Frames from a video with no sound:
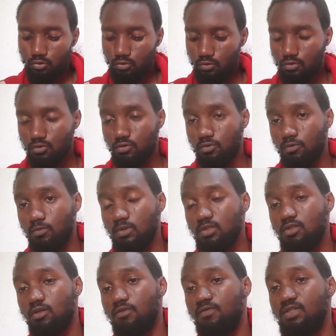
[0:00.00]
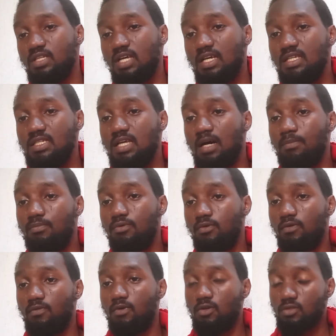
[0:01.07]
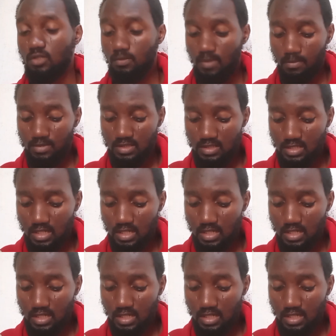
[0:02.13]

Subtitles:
so once your visa is approved or your study permit is